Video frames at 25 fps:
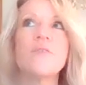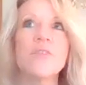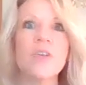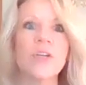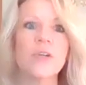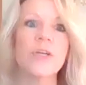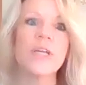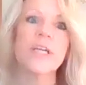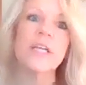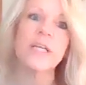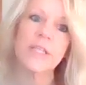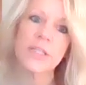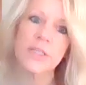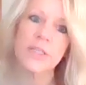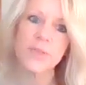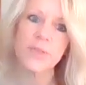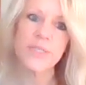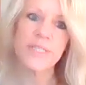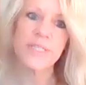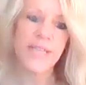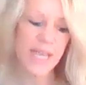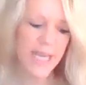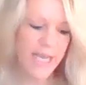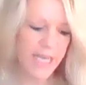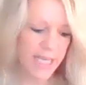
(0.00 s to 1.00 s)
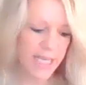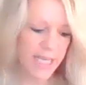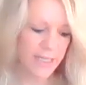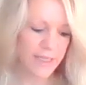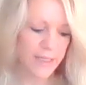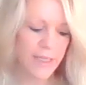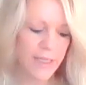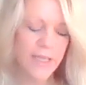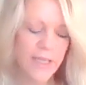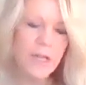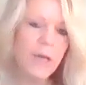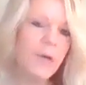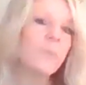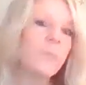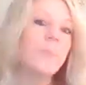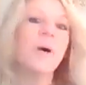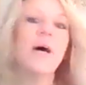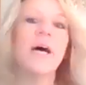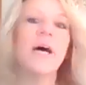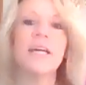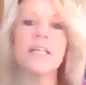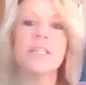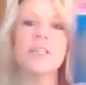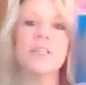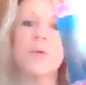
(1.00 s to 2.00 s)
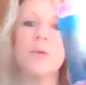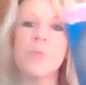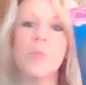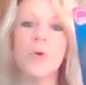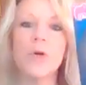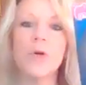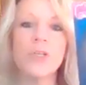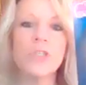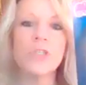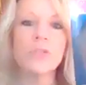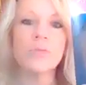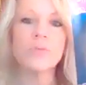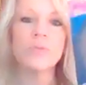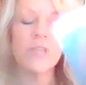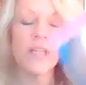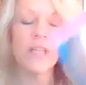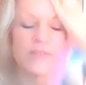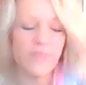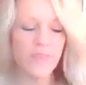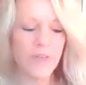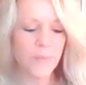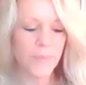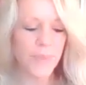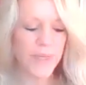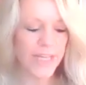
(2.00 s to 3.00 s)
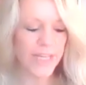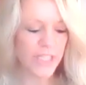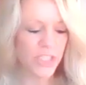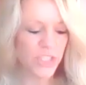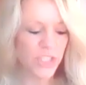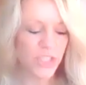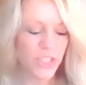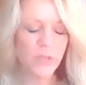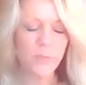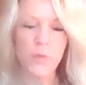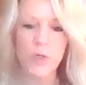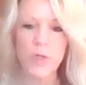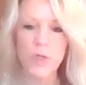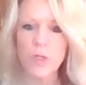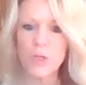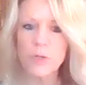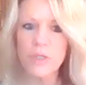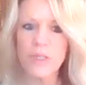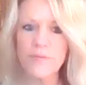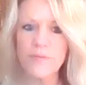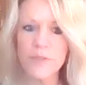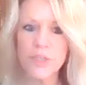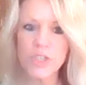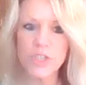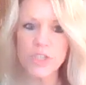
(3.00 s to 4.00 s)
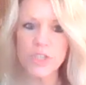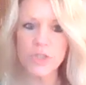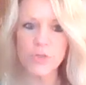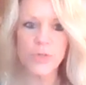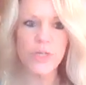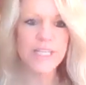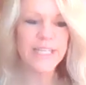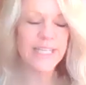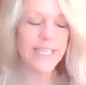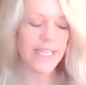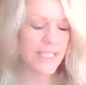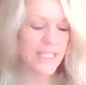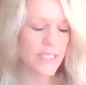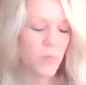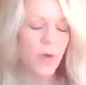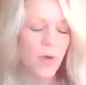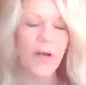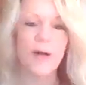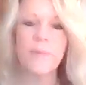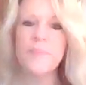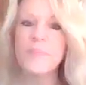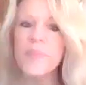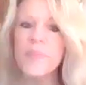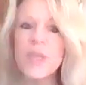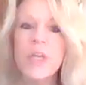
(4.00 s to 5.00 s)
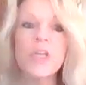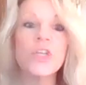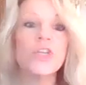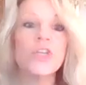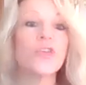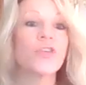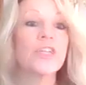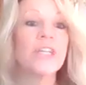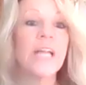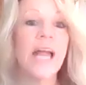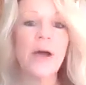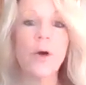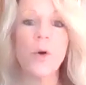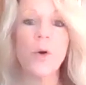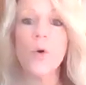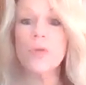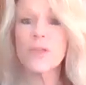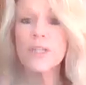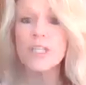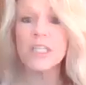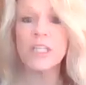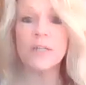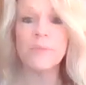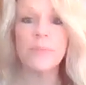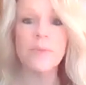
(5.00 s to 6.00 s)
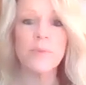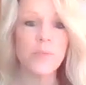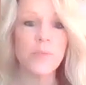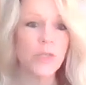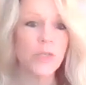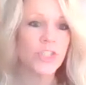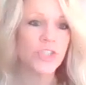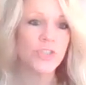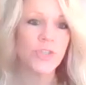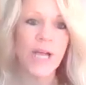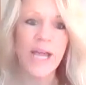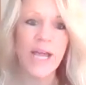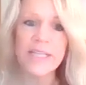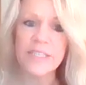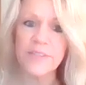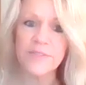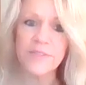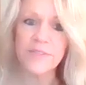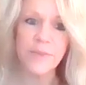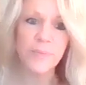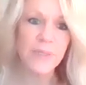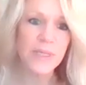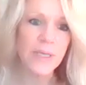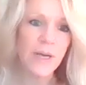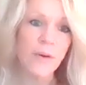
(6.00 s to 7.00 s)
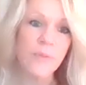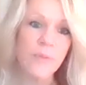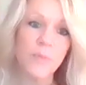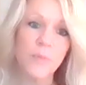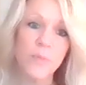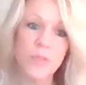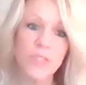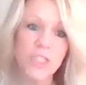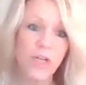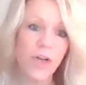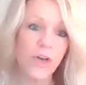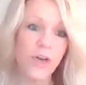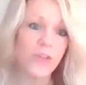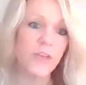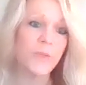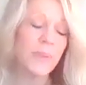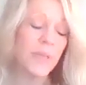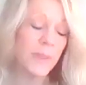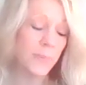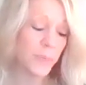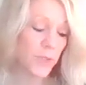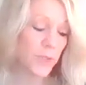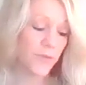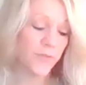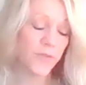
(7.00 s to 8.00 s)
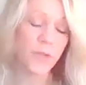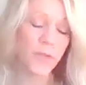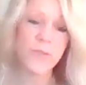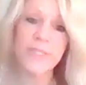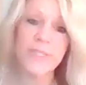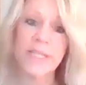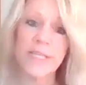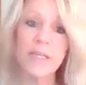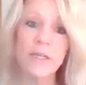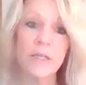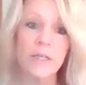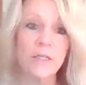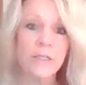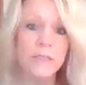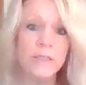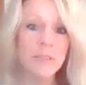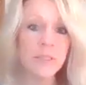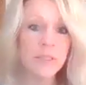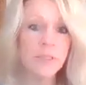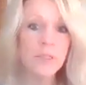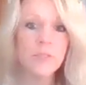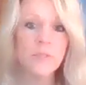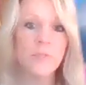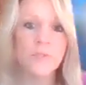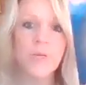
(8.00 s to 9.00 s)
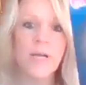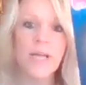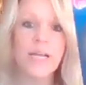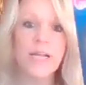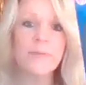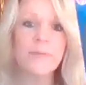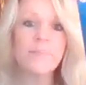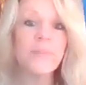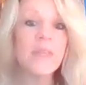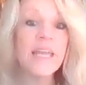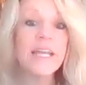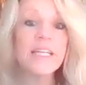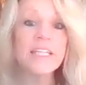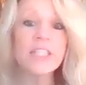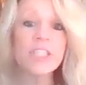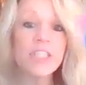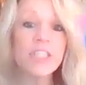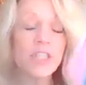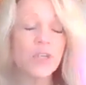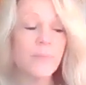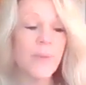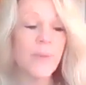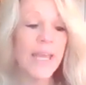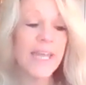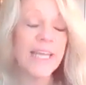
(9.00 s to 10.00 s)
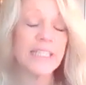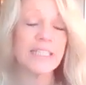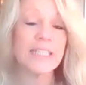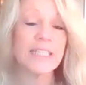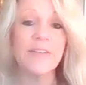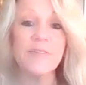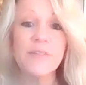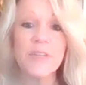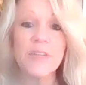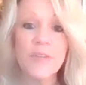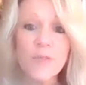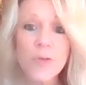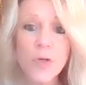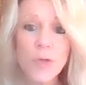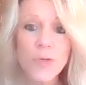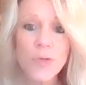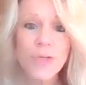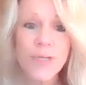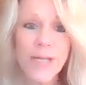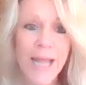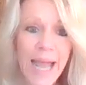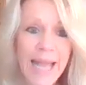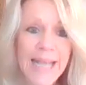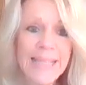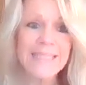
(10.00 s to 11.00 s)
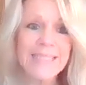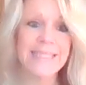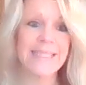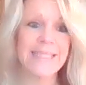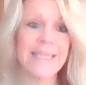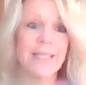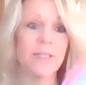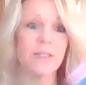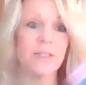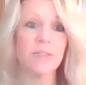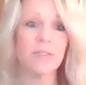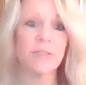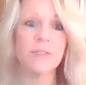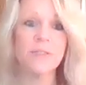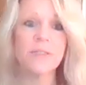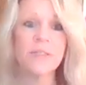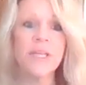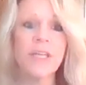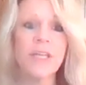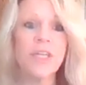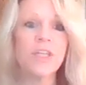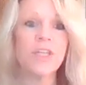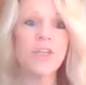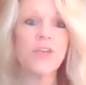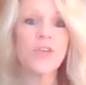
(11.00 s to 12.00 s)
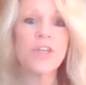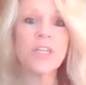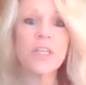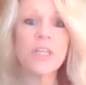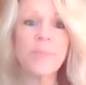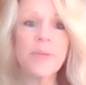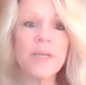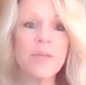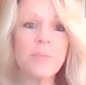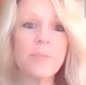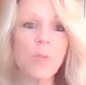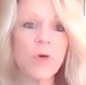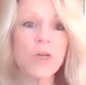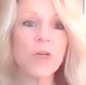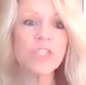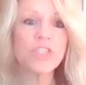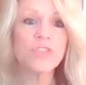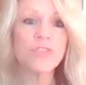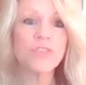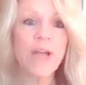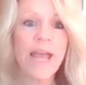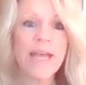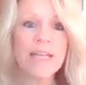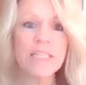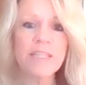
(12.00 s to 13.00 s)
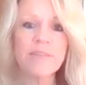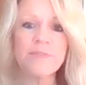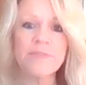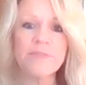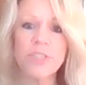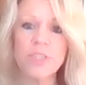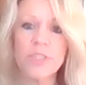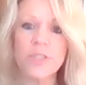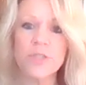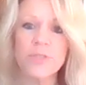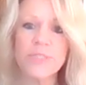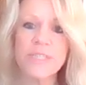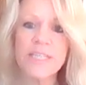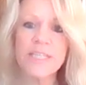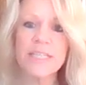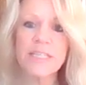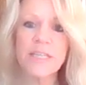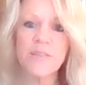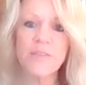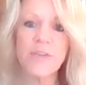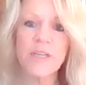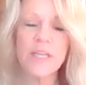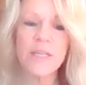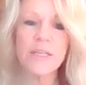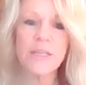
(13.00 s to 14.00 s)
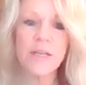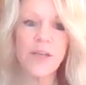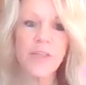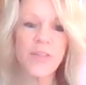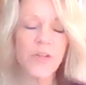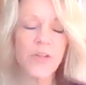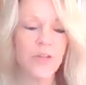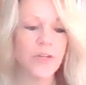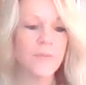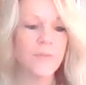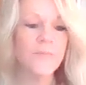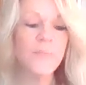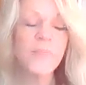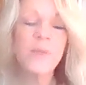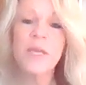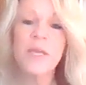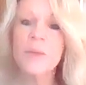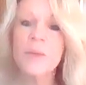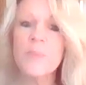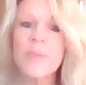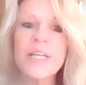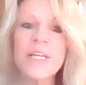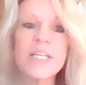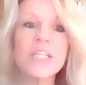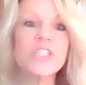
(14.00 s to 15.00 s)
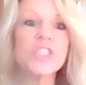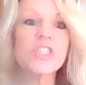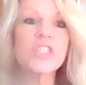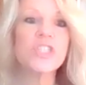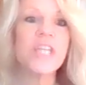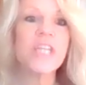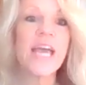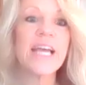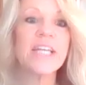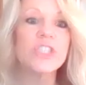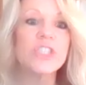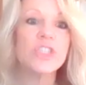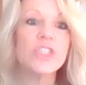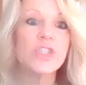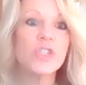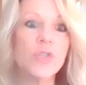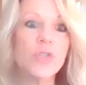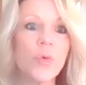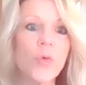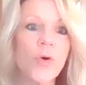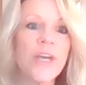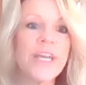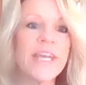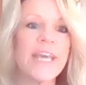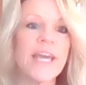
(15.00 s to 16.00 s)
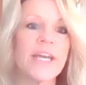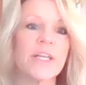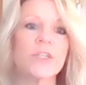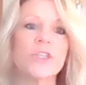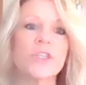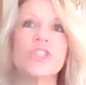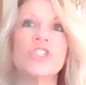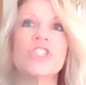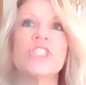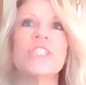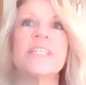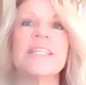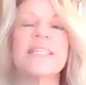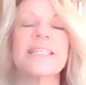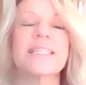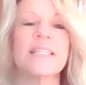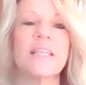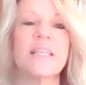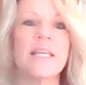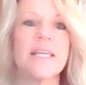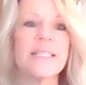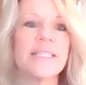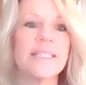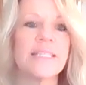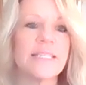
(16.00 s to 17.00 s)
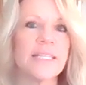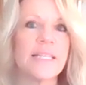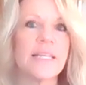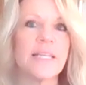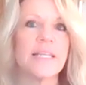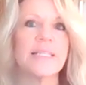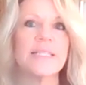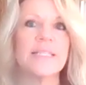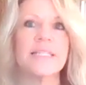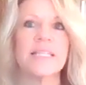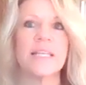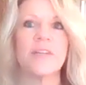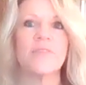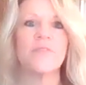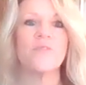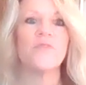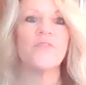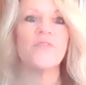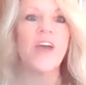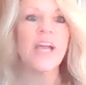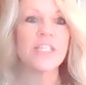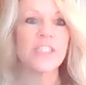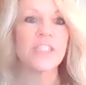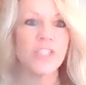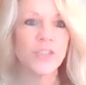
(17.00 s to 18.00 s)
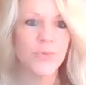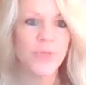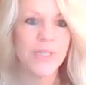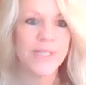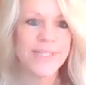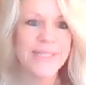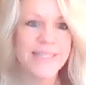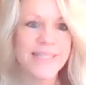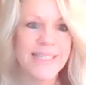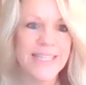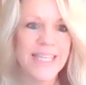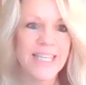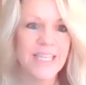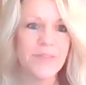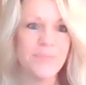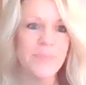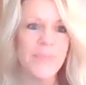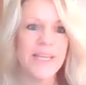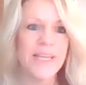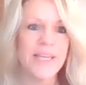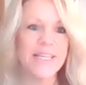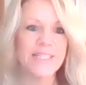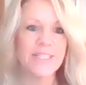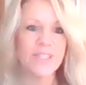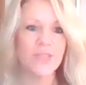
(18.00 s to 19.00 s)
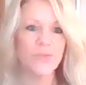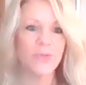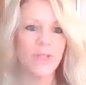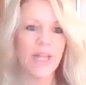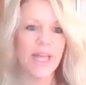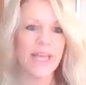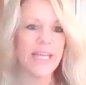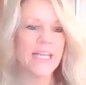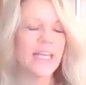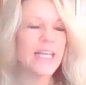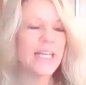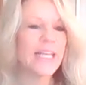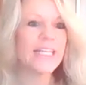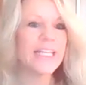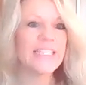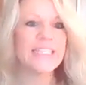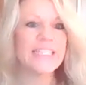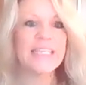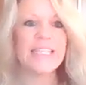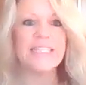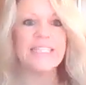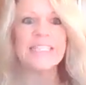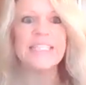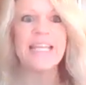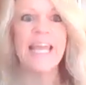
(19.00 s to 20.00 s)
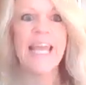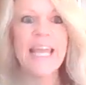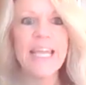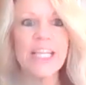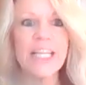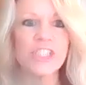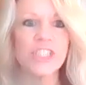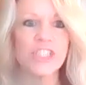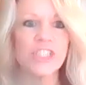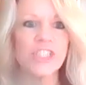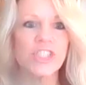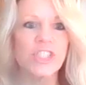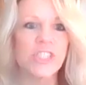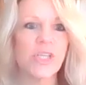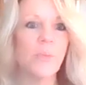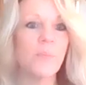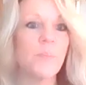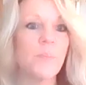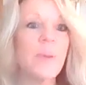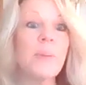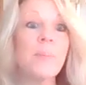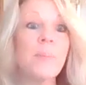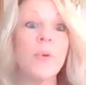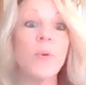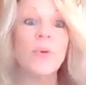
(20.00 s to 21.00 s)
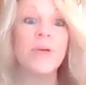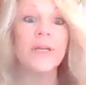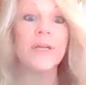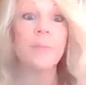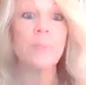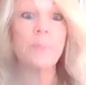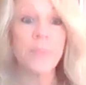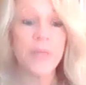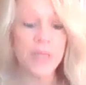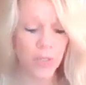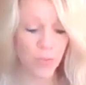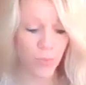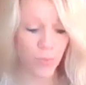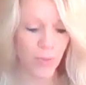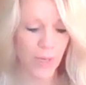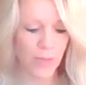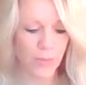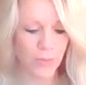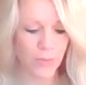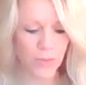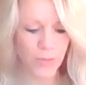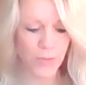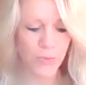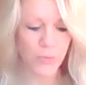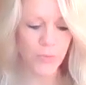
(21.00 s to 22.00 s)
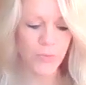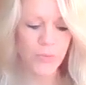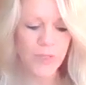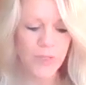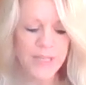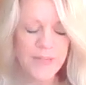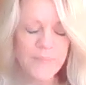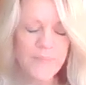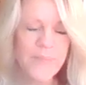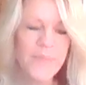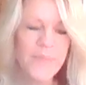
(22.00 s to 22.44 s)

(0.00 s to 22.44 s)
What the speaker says: a very clear sign. But the more you live in passion, the more you live with joy, guess what? You're not only going to be more attractive to other people if you're single, right? And to your mate, even if you're not single, you're going to be more attractive to your significant other, because that joy energy it's infectious. It makes you it's contagious. Some people want to be around you.